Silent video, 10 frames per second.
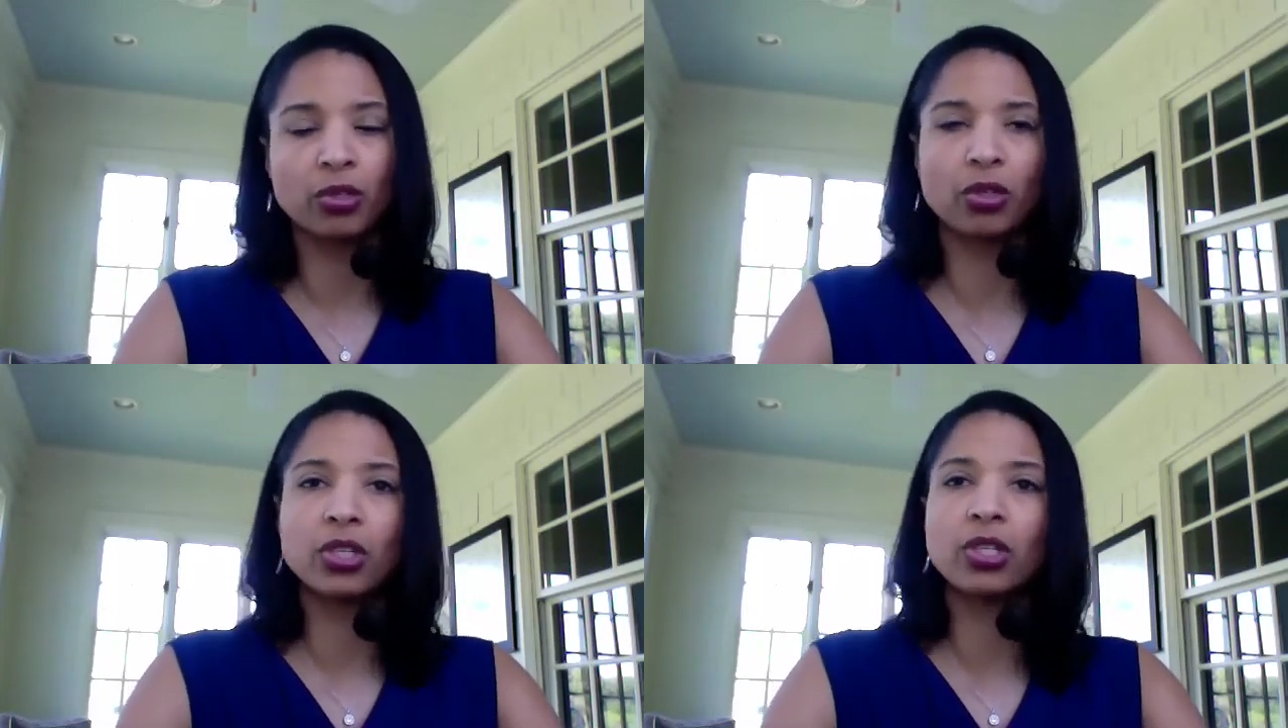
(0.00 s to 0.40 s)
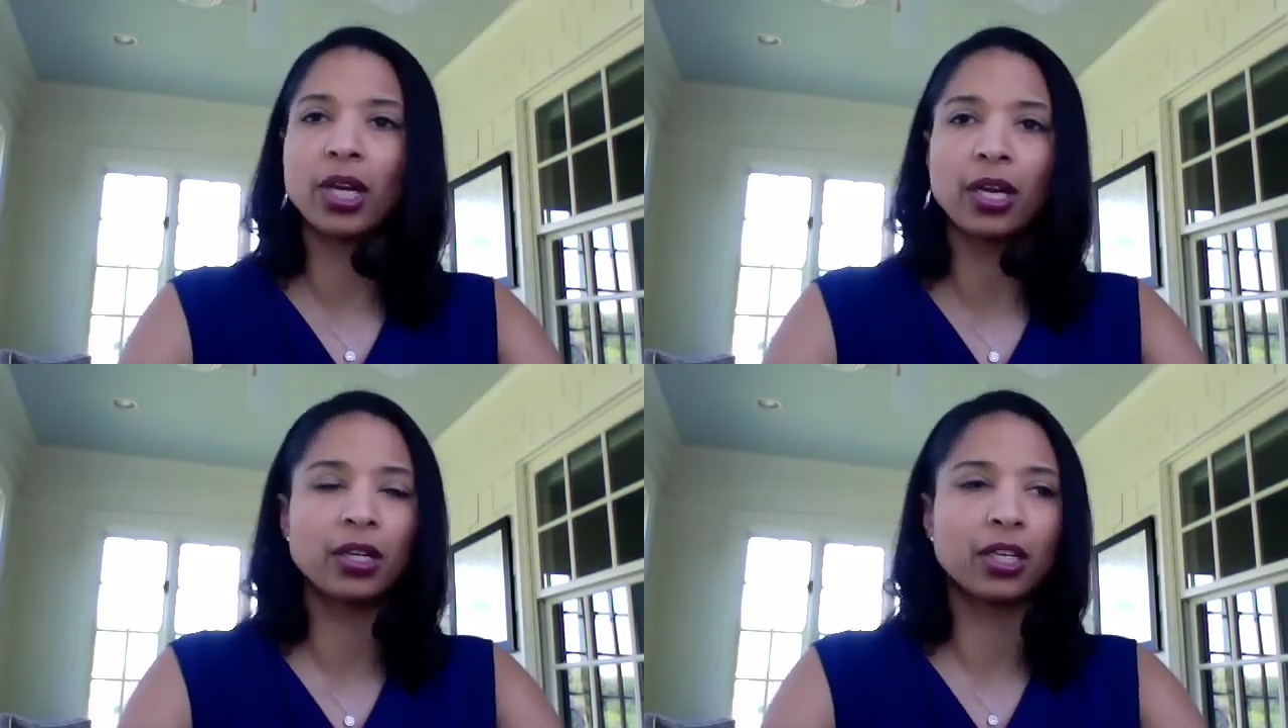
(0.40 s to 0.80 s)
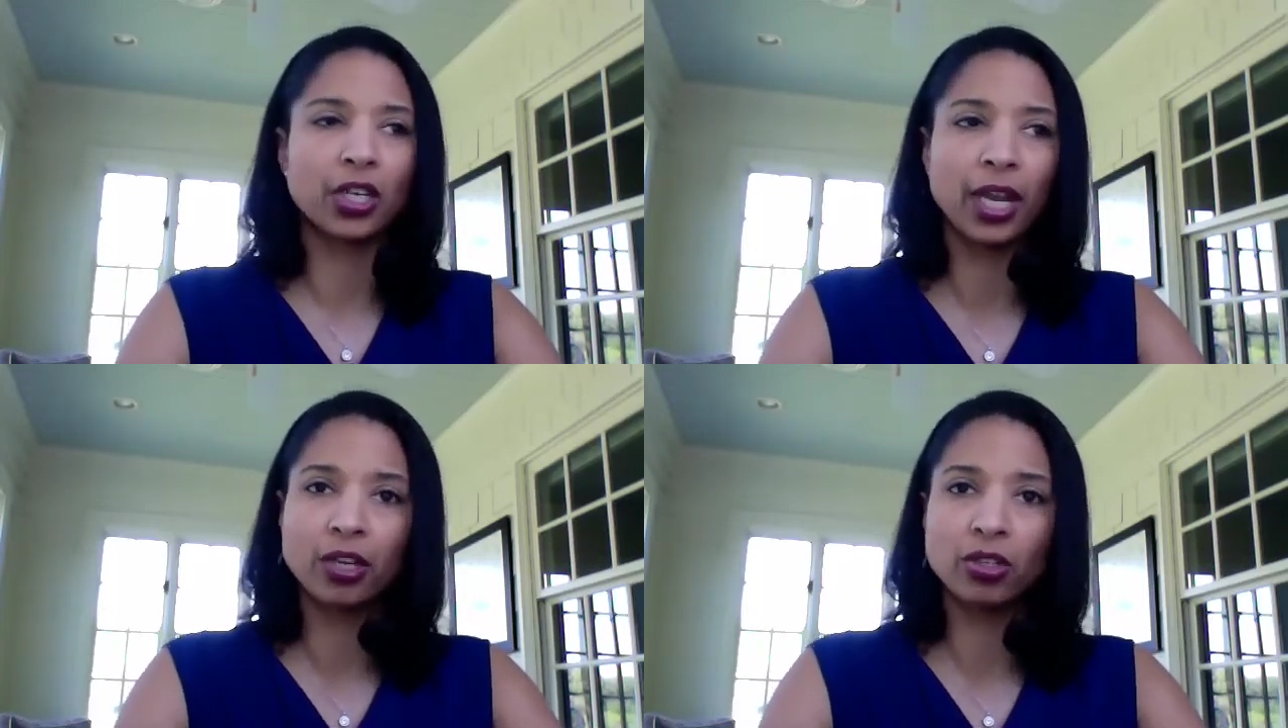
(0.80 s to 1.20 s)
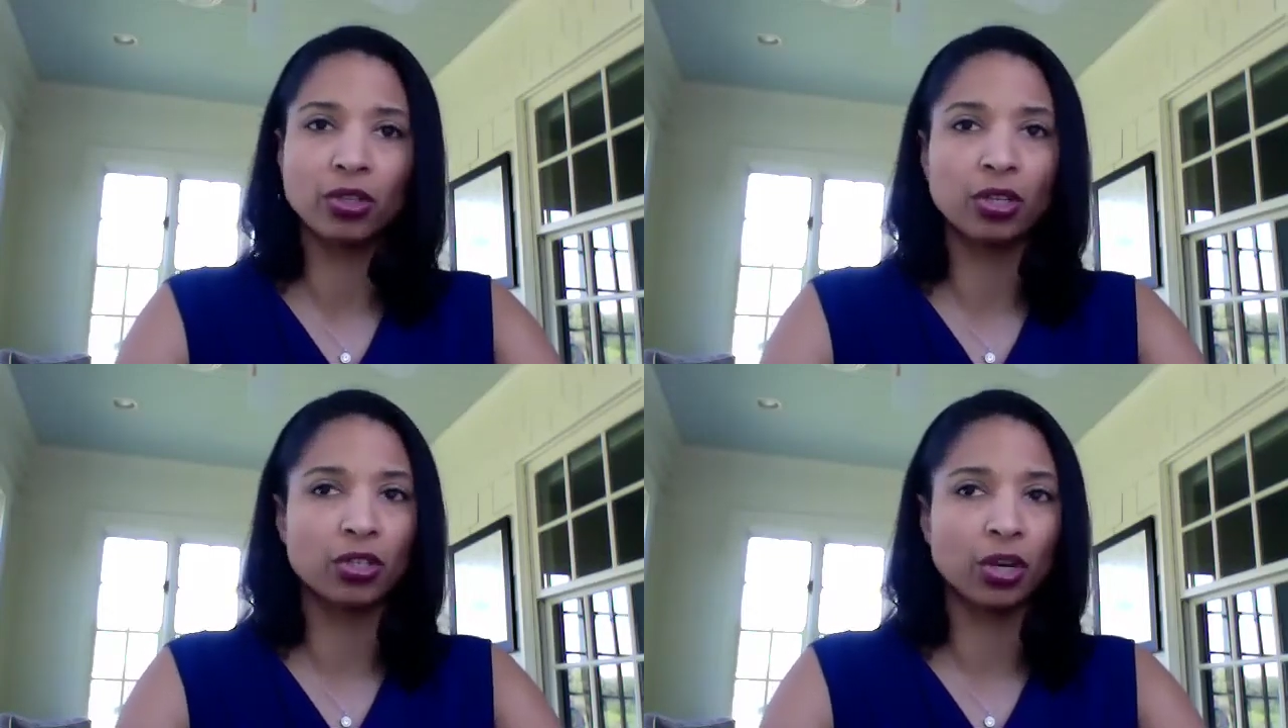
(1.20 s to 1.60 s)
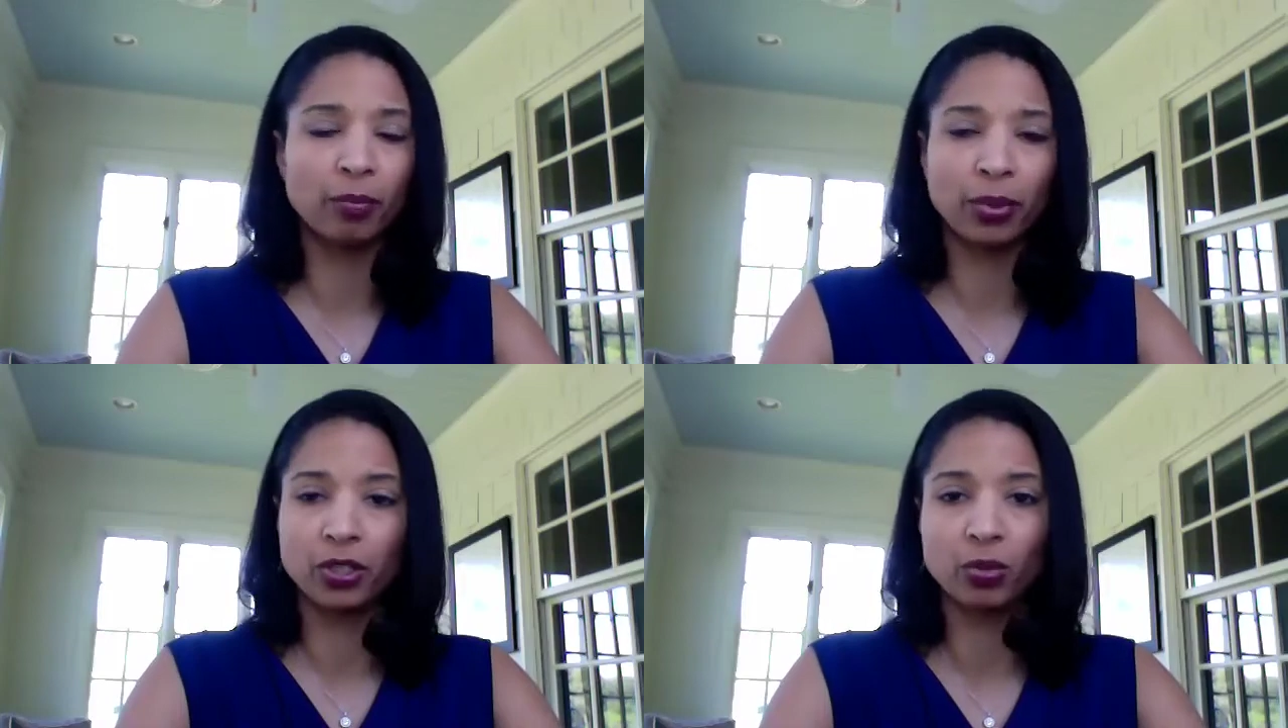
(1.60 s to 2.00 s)
So she's not going to challenge you to
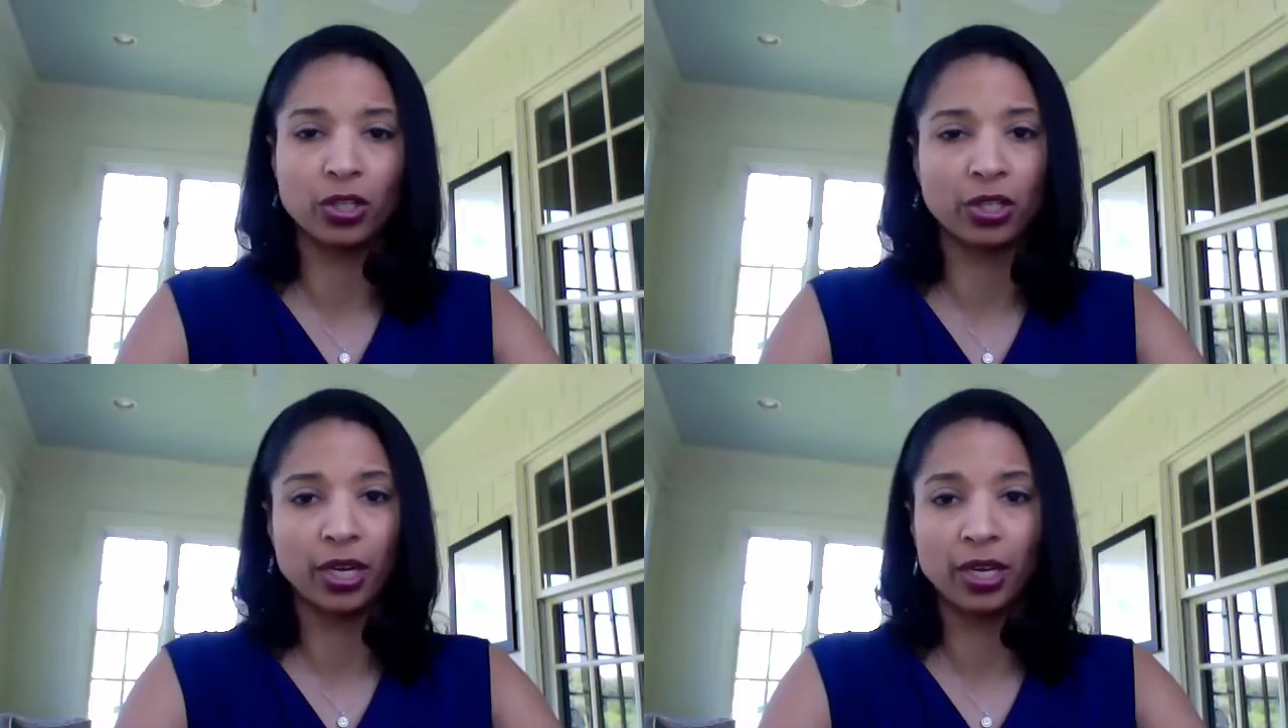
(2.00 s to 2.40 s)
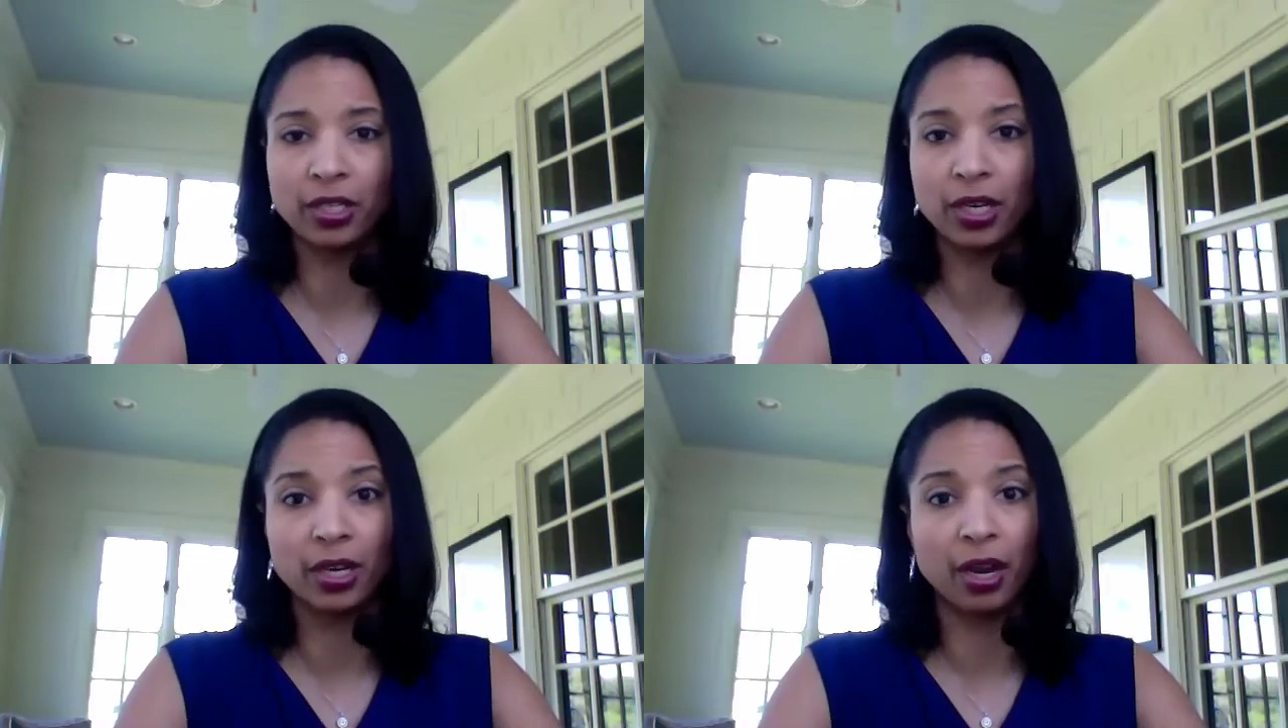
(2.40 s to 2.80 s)
jump and switch lanes and